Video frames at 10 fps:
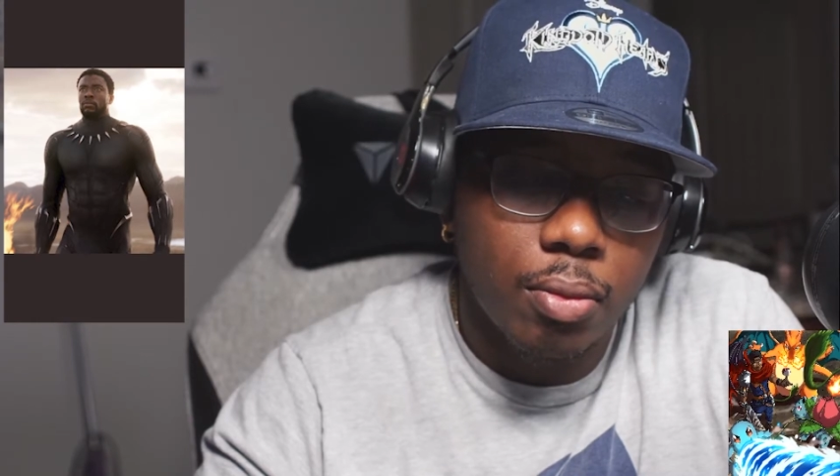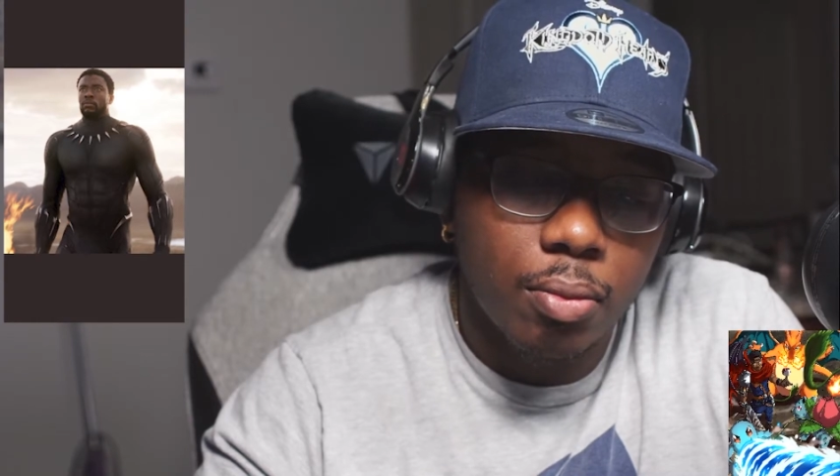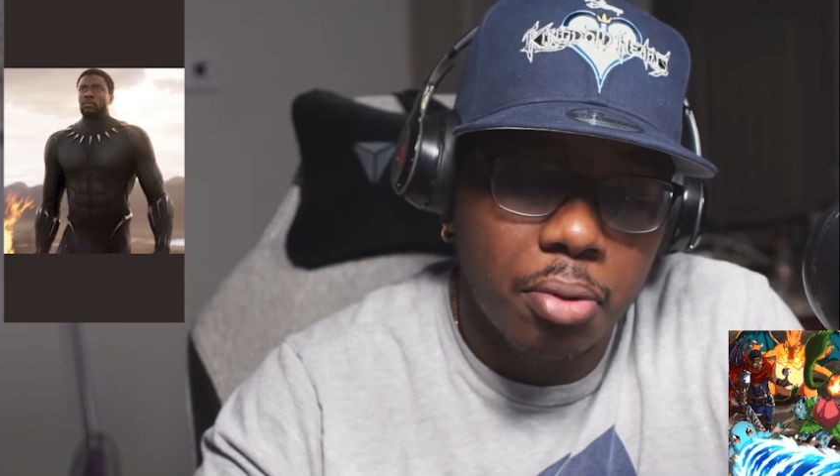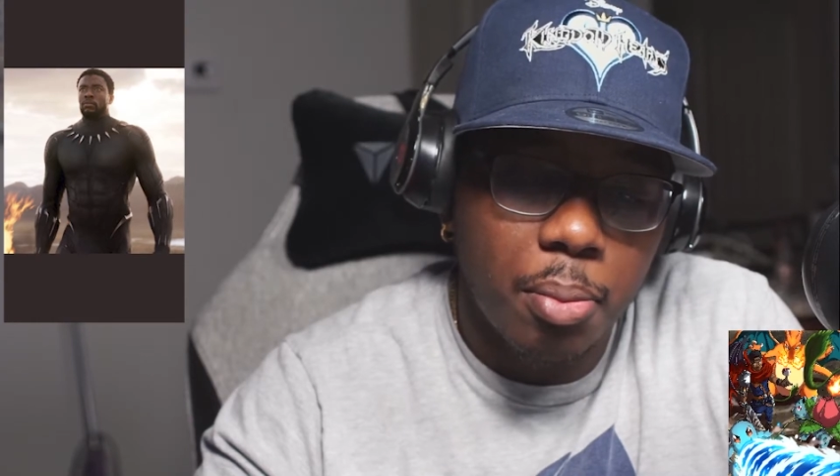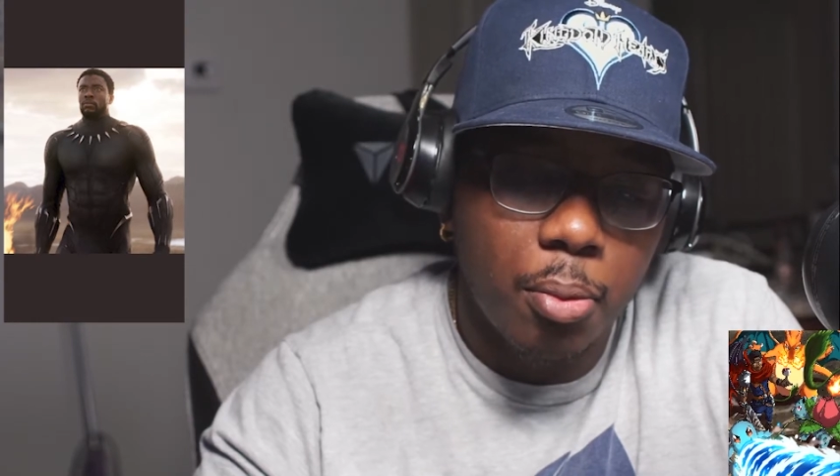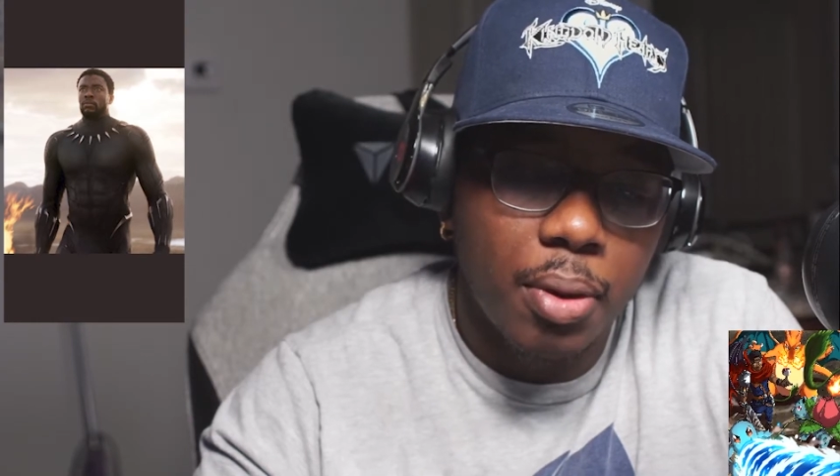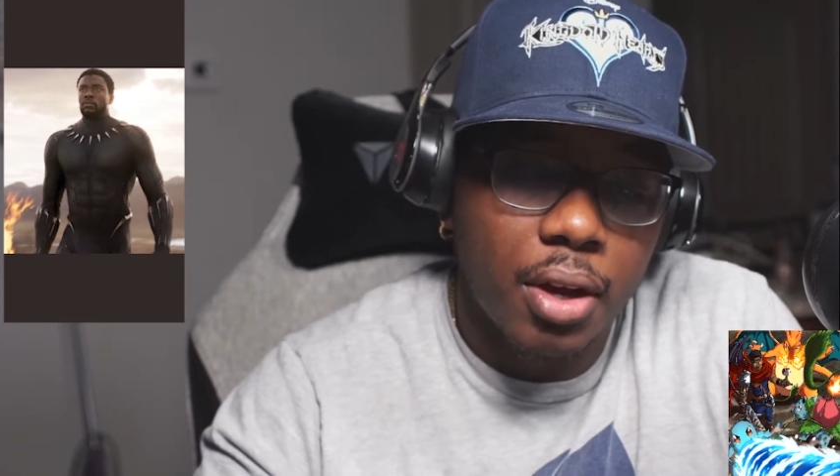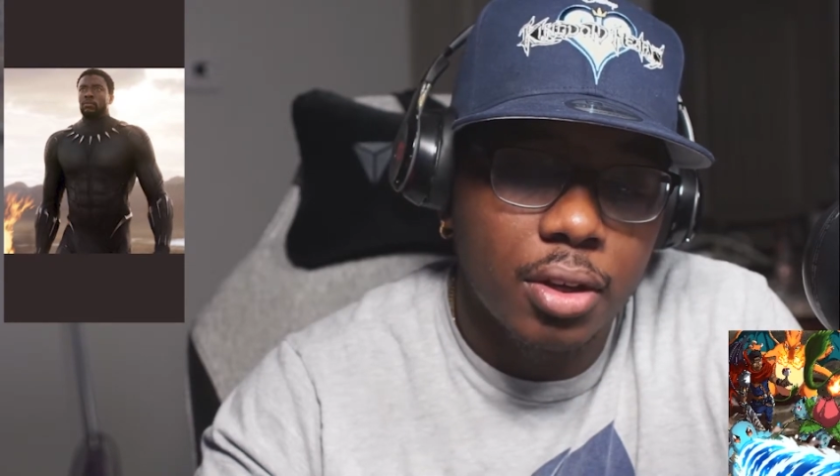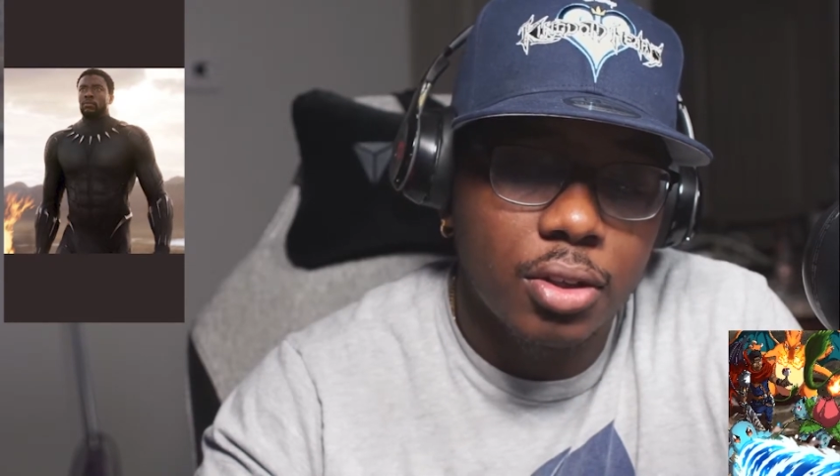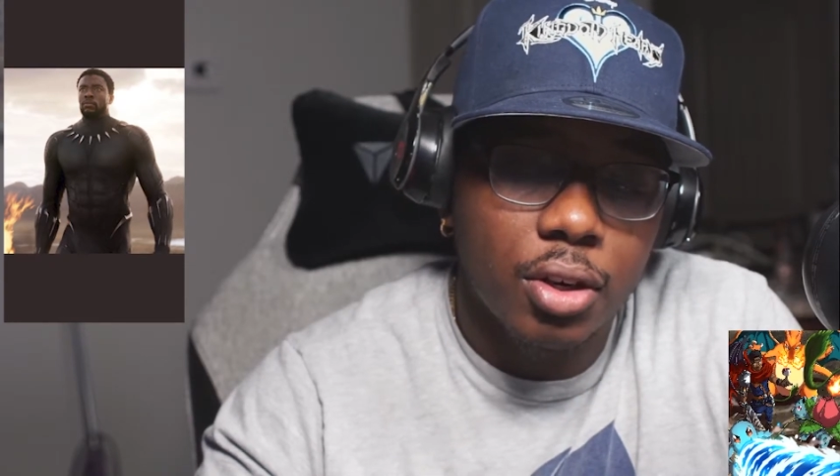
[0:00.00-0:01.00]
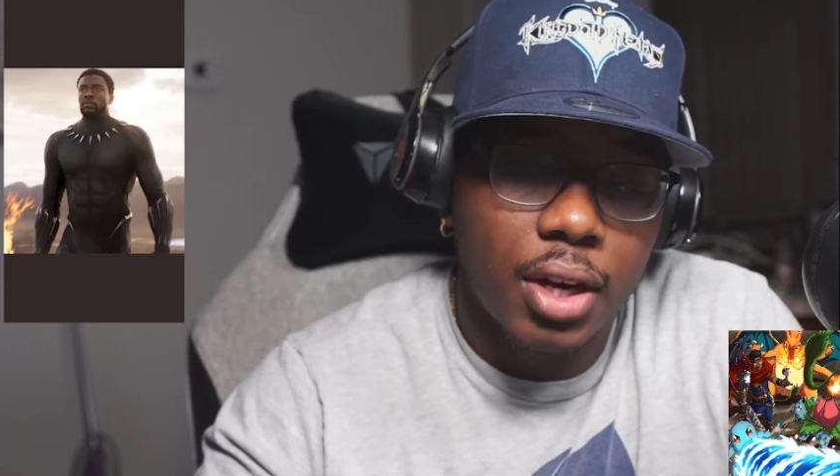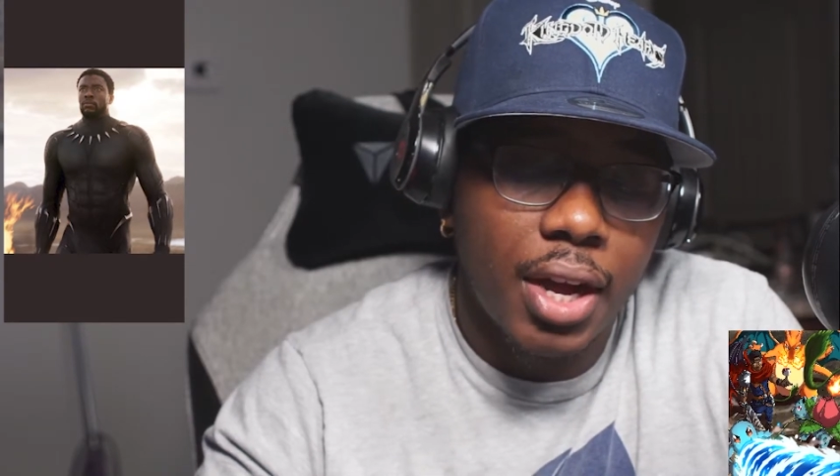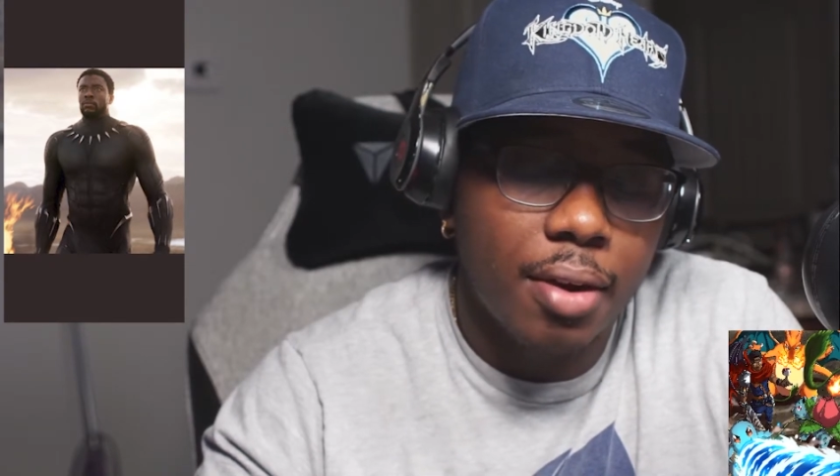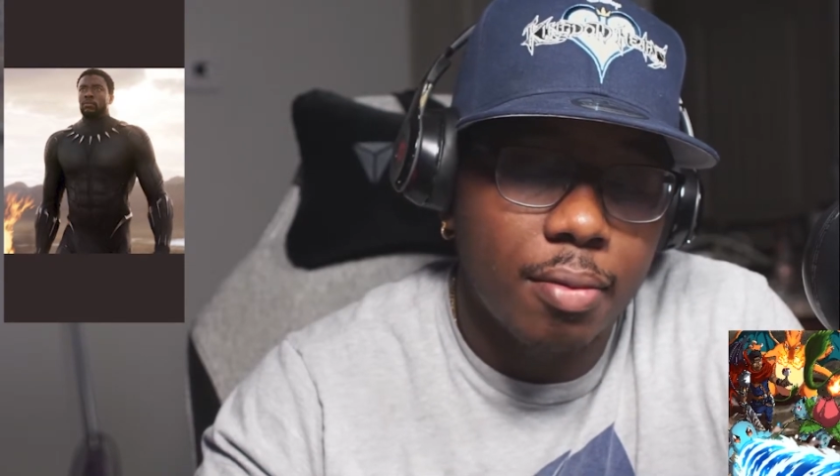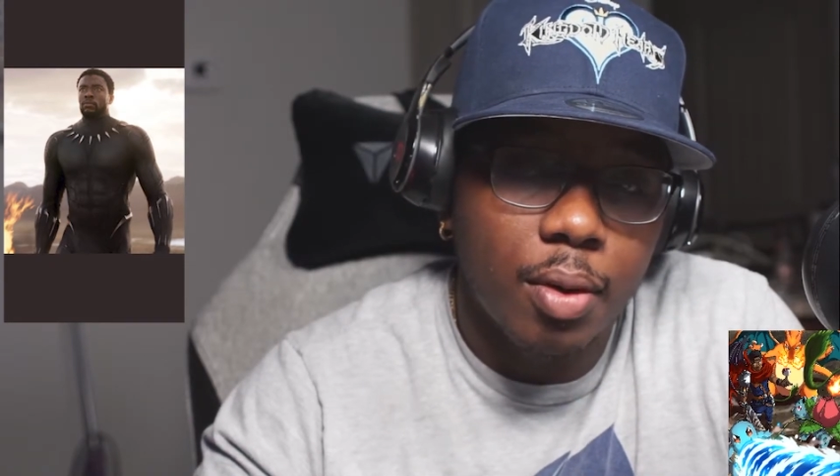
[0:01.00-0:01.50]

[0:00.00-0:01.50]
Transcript: people being concerned, they had a